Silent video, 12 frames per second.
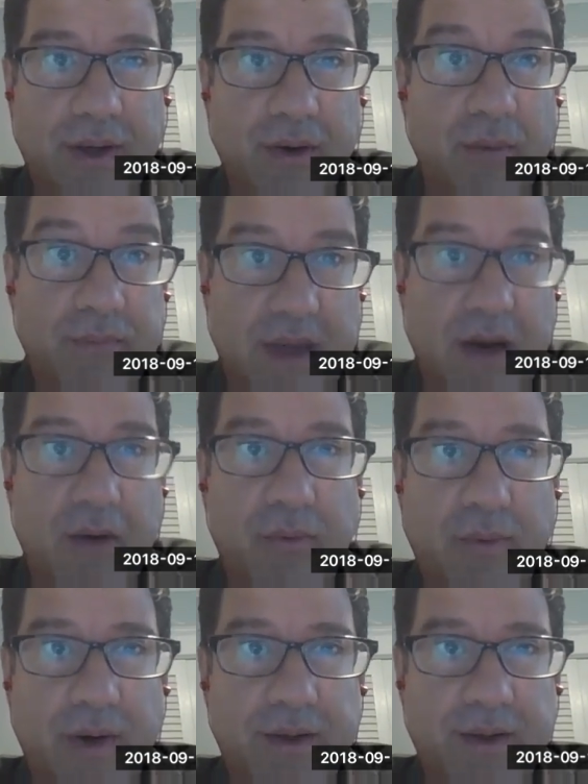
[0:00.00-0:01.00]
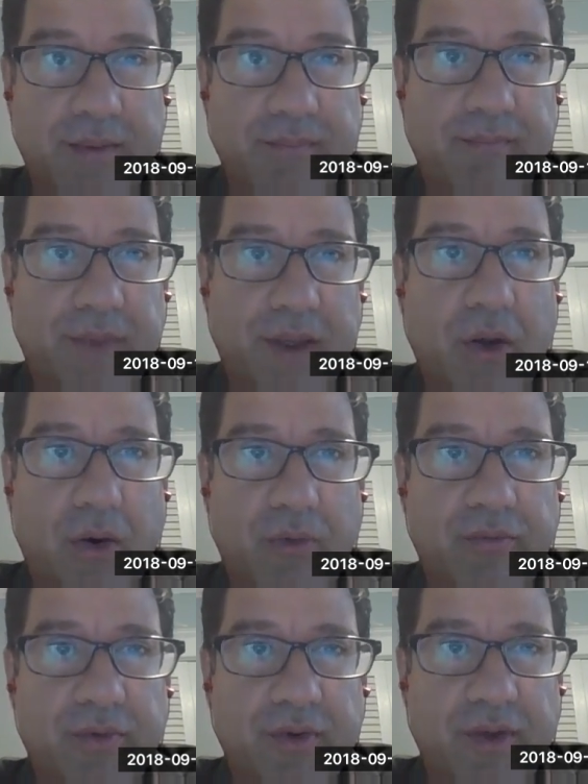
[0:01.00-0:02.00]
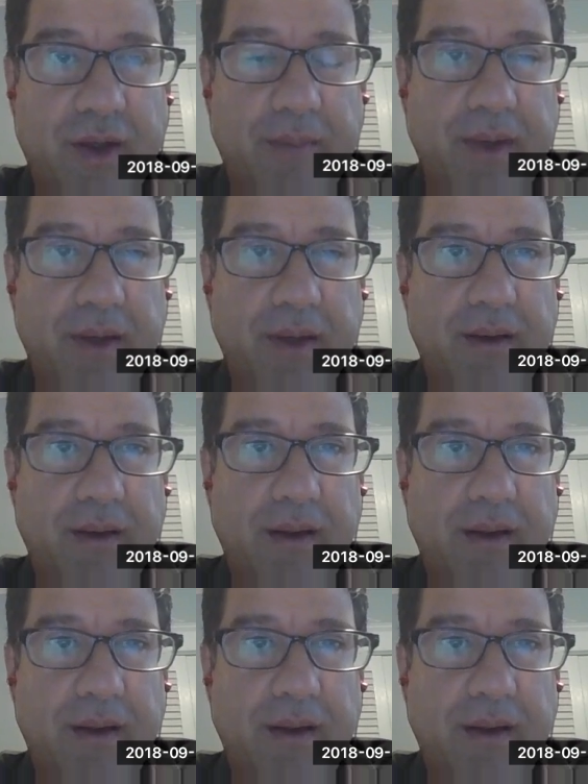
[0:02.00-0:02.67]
hometown where the big conference happened.